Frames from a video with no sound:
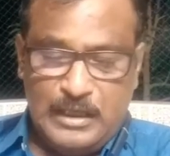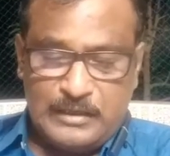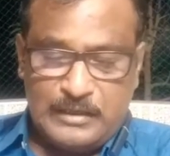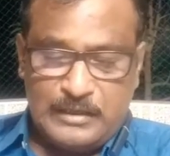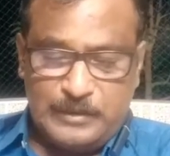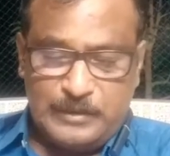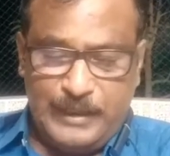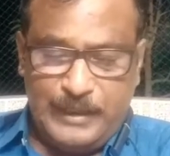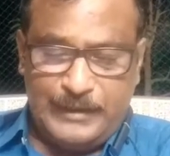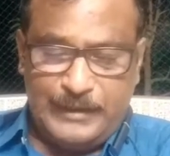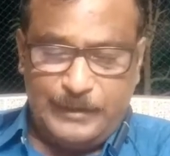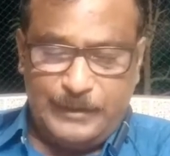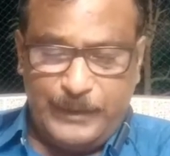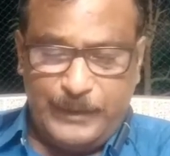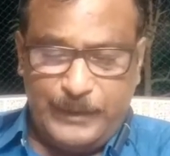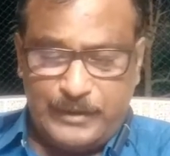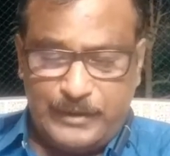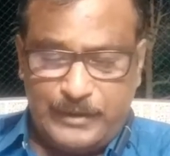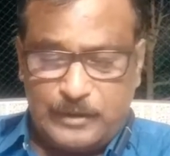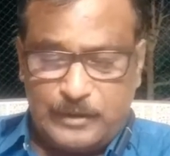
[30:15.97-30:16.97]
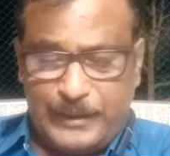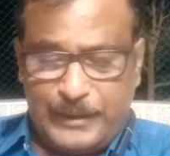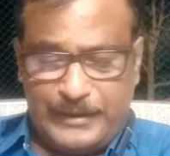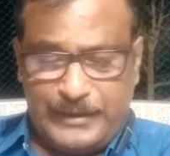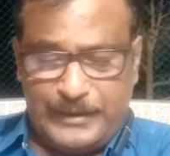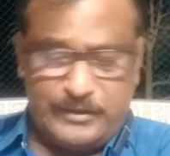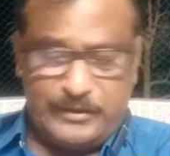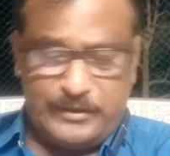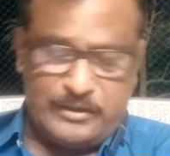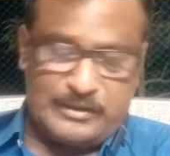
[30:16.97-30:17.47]
Similar difference of
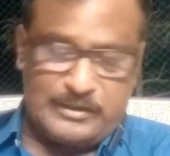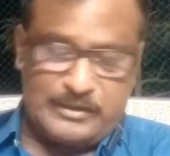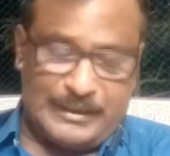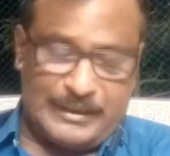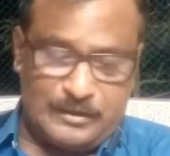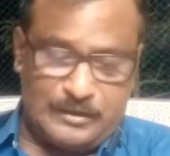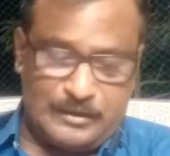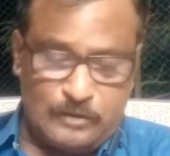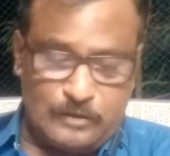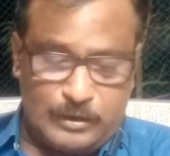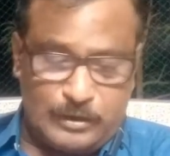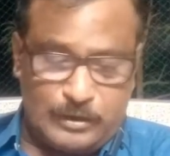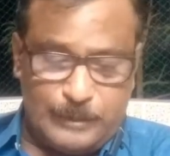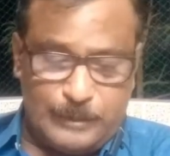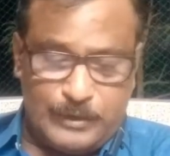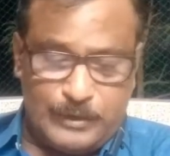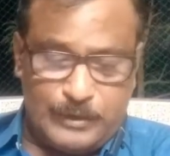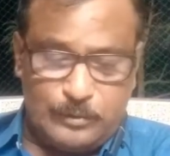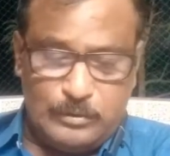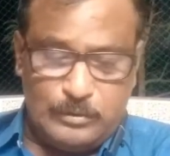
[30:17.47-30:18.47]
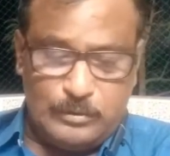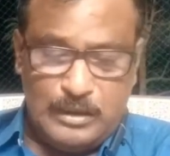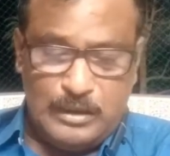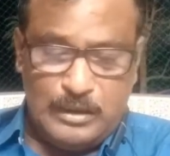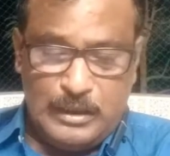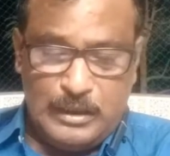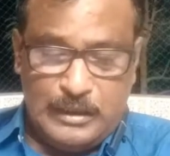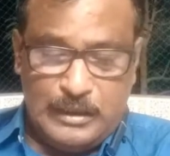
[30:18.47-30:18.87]
allegiance, that is not applicable.